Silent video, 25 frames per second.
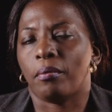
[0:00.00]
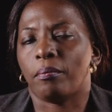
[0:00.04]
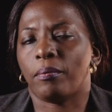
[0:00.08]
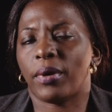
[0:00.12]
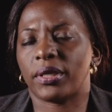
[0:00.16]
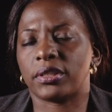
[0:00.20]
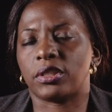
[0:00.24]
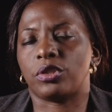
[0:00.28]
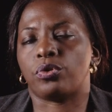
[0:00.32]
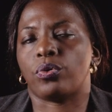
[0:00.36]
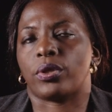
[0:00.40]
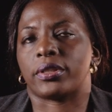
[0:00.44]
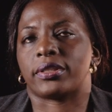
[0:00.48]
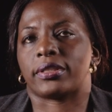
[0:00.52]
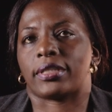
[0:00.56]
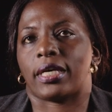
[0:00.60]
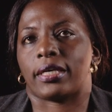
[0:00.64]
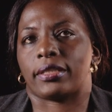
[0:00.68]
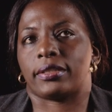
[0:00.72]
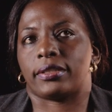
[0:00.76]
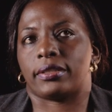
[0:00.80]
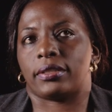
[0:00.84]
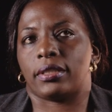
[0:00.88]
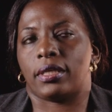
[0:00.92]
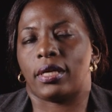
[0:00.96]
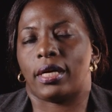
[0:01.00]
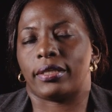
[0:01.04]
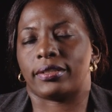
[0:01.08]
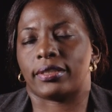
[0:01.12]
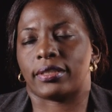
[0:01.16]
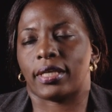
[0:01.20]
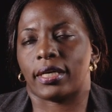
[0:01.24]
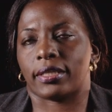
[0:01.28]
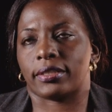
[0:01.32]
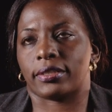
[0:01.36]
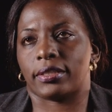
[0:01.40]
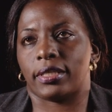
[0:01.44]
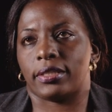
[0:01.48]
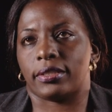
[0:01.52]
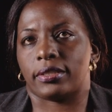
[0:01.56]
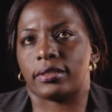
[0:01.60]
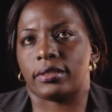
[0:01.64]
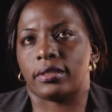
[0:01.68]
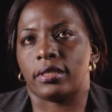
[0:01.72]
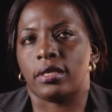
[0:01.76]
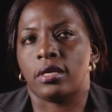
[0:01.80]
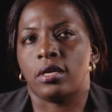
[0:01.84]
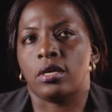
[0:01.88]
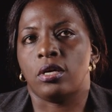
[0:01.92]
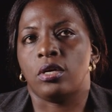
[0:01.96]
but it was a
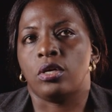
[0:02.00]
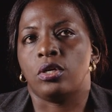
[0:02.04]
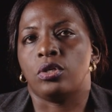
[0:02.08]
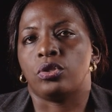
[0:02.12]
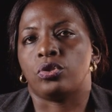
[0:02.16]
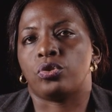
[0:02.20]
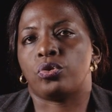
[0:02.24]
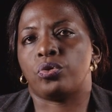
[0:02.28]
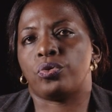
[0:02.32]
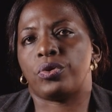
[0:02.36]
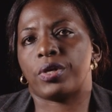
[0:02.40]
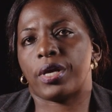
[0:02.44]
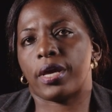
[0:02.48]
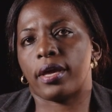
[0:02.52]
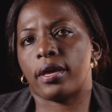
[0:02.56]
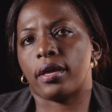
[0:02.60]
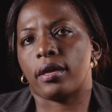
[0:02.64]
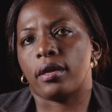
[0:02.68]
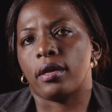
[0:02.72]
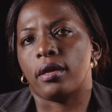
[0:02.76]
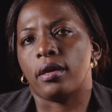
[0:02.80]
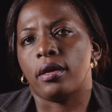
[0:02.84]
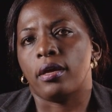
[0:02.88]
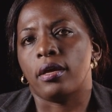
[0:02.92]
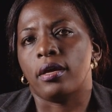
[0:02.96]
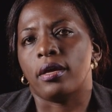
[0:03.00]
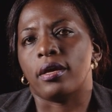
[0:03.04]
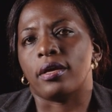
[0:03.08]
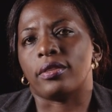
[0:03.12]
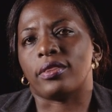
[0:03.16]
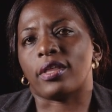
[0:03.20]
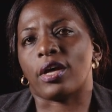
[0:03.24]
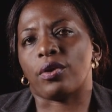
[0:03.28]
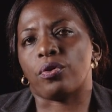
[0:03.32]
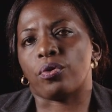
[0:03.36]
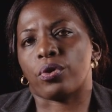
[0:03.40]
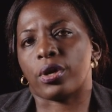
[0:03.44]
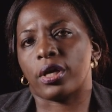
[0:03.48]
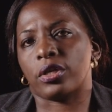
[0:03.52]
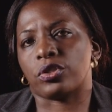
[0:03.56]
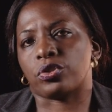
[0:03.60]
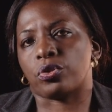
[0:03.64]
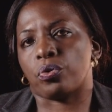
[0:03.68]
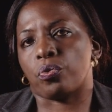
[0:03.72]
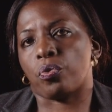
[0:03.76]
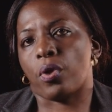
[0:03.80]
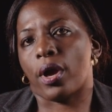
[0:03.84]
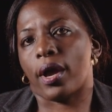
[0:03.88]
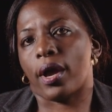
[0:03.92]
success. Today, the location